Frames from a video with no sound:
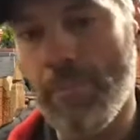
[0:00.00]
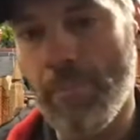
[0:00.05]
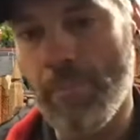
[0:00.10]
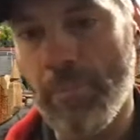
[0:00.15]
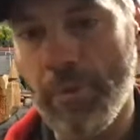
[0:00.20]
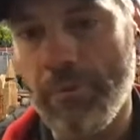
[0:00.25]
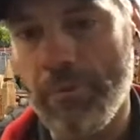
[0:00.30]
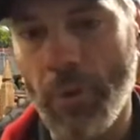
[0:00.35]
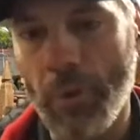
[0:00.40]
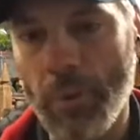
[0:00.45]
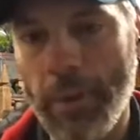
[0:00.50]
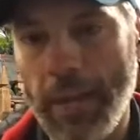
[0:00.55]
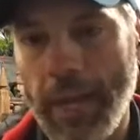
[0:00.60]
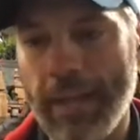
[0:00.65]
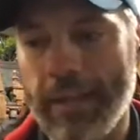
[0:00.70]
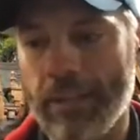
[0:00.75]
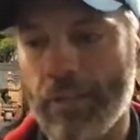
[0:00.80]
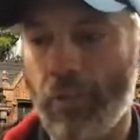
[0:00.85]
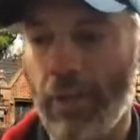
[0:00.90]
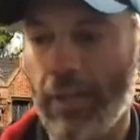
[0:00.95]
before we
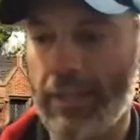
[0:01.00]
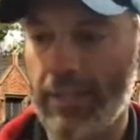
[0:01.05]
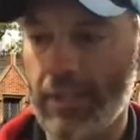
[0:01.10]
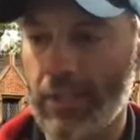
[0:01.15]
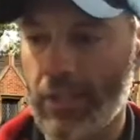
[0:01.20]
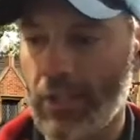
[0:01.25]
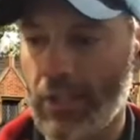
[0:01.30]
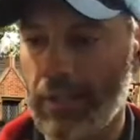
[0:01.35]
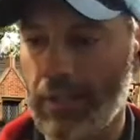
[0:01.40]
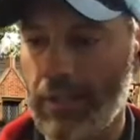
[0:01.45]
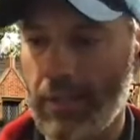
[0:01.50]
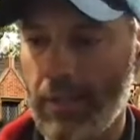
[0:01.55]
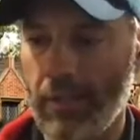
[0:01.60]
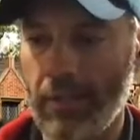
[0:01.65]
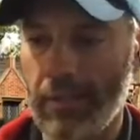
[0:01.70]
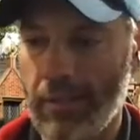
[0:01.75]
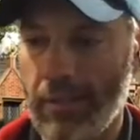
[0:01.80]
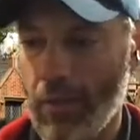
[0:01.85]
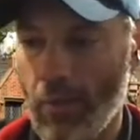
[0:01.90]
kind of transition to